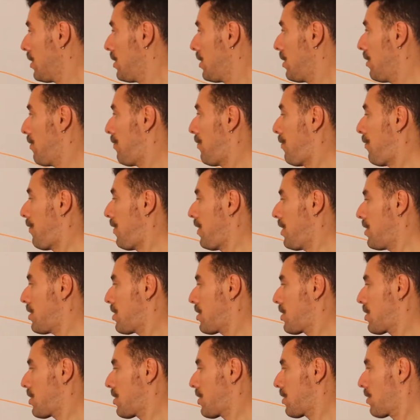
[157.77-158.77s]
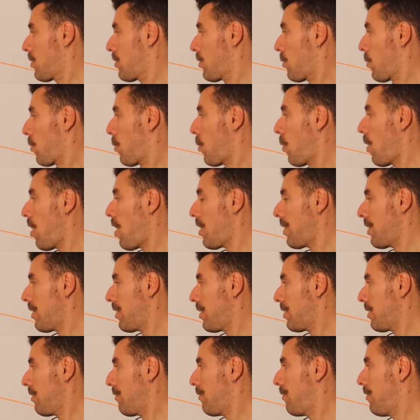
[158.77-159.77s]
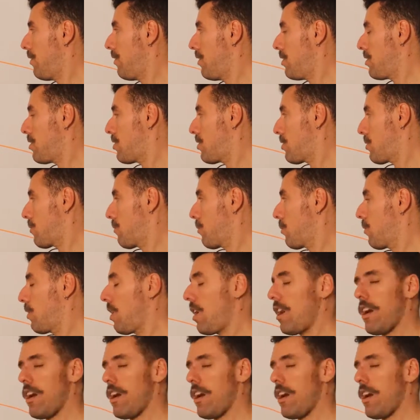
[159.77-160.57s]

The first quarter, the first